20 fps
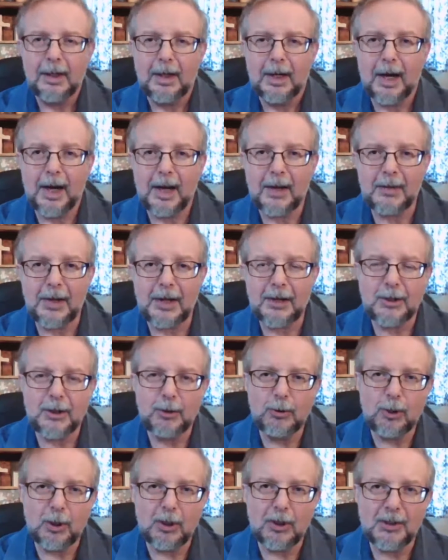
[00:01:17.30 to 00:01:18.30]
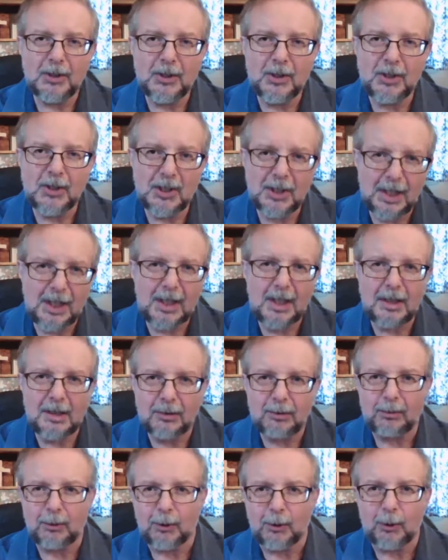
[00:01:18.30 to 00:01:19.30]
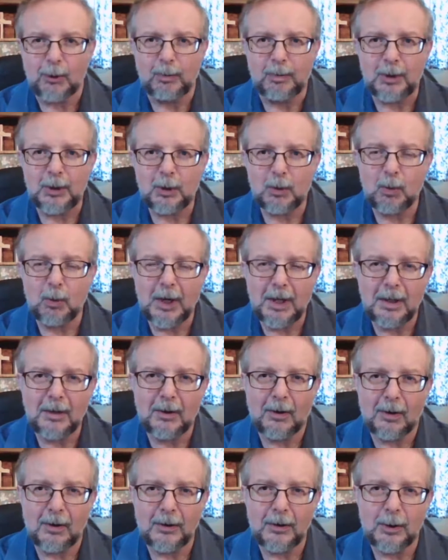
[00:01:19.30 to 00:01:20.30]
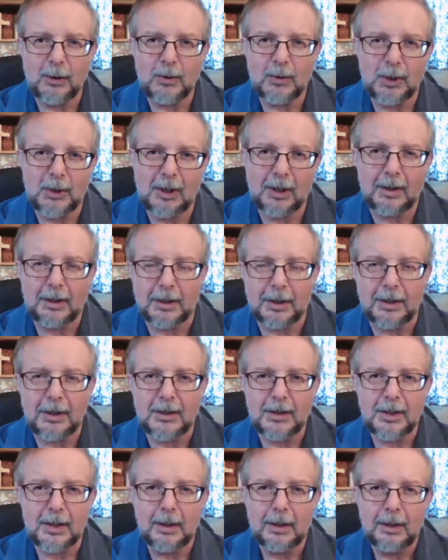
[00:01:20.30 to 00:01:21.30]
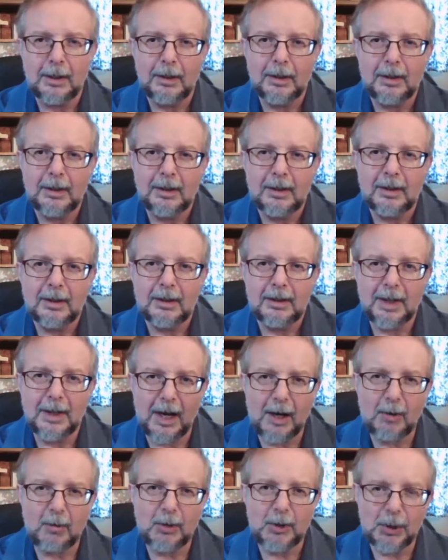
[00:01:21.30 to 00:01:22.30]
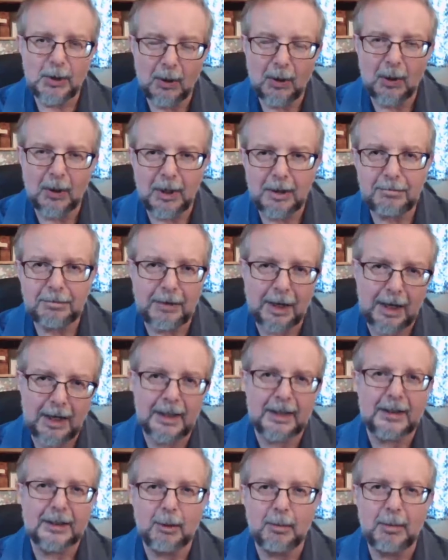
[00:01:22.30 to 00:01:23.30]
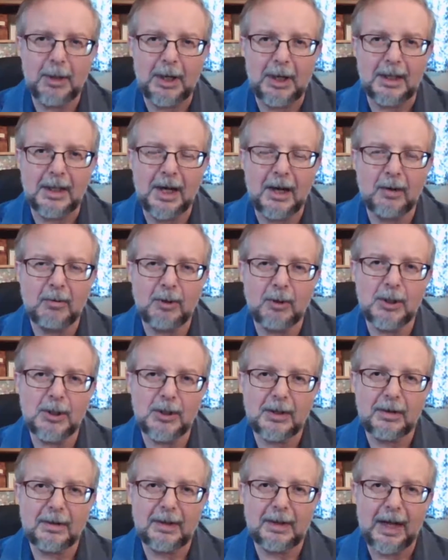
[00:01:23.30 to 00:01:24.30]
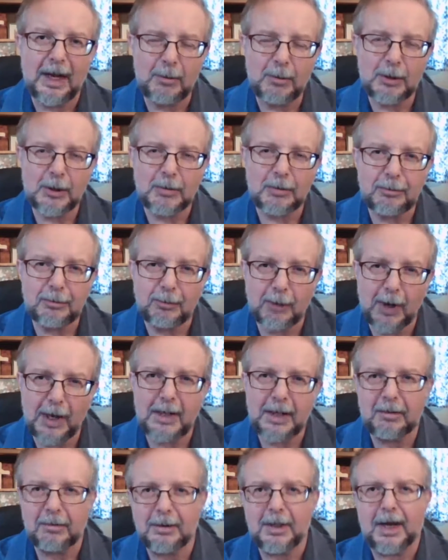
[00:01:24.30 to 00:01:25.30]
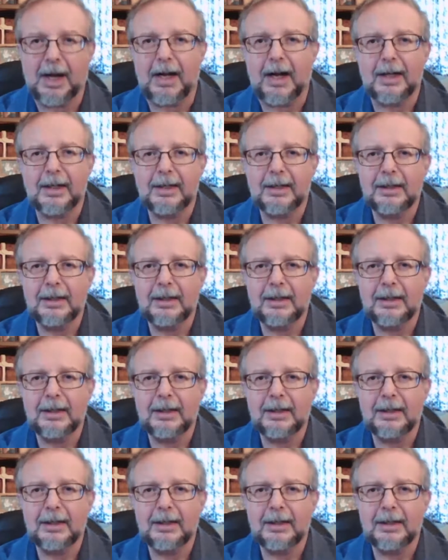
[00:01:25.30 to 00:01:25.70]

and that you could see through between all those girders. That was horrifying to me. I was afraid of that.